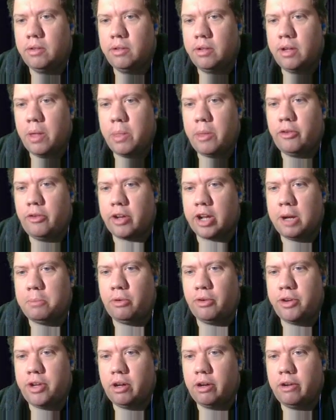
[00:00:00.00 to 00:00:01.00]
And there's a
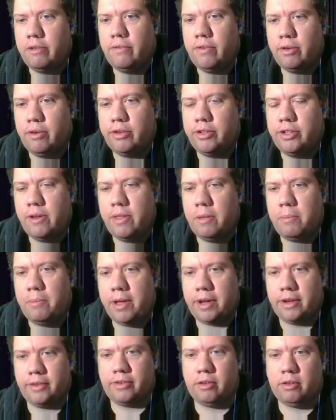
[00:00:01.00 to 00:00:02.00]
couple young folks here that
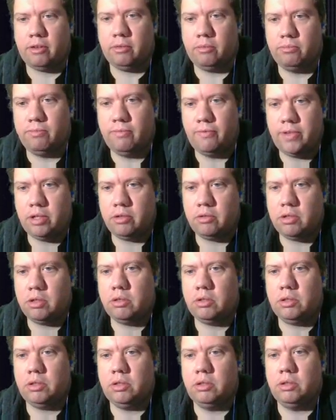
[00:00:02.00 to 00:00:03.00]
make us all feel
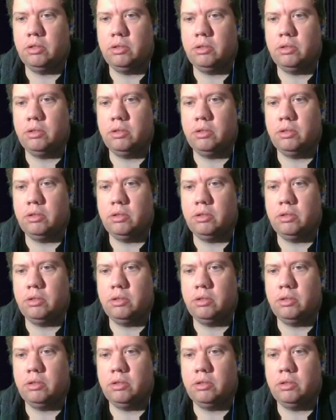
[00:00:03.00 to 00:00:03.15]
old.